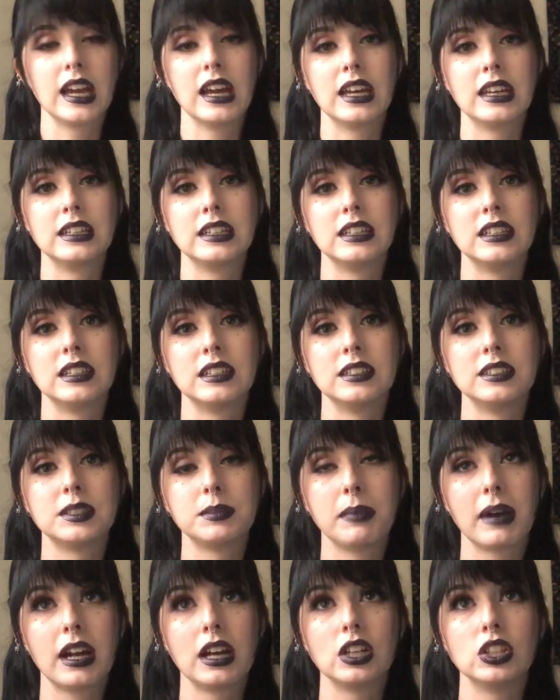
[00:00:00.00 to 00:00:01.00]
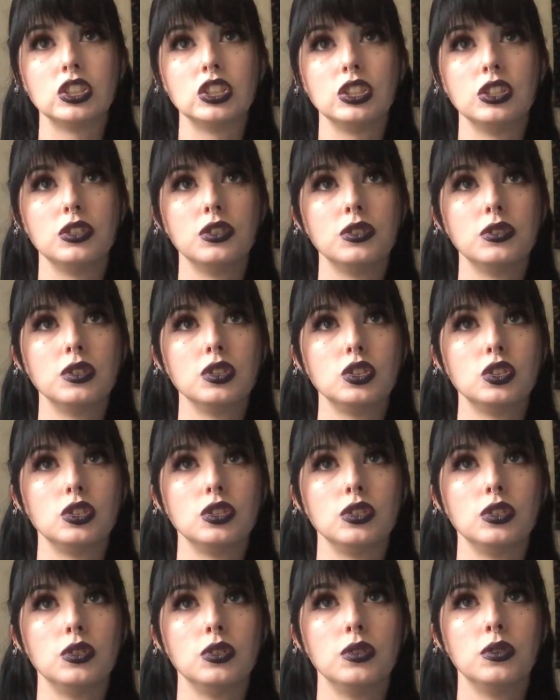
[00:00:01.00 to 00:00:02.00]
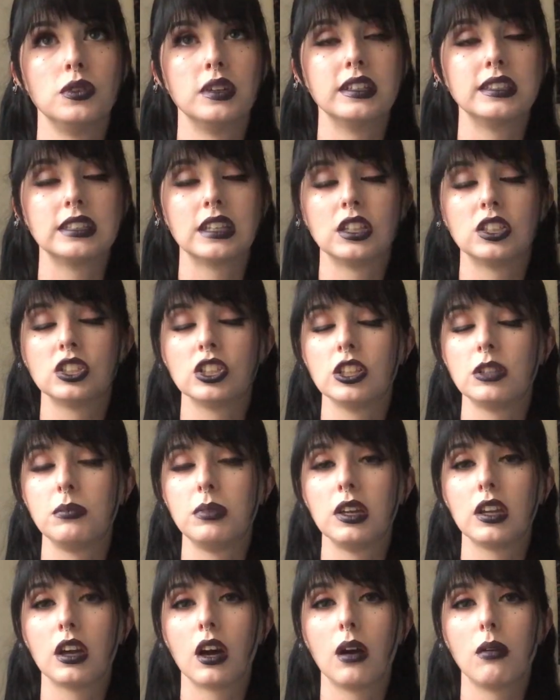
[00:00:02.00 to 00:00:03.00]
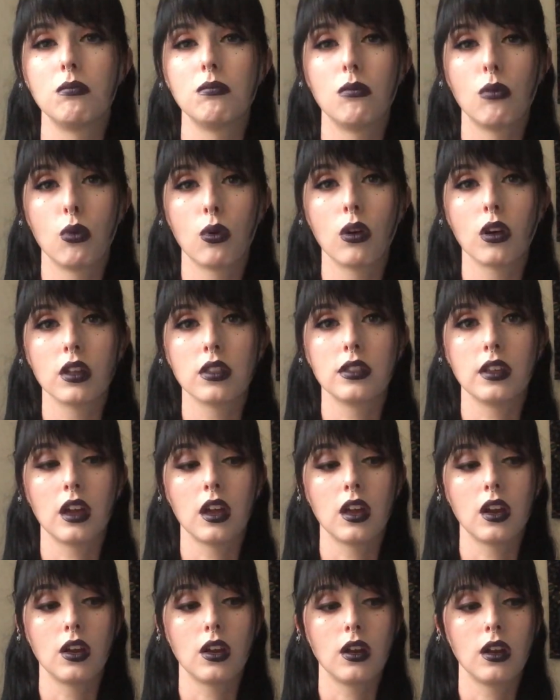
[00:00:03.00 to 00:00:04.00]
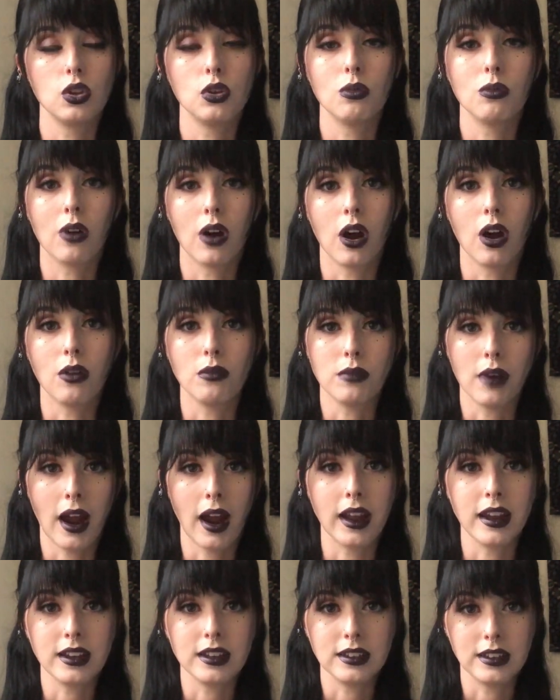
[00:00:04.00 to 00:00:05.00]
and it inspires you to essentially become more than you are right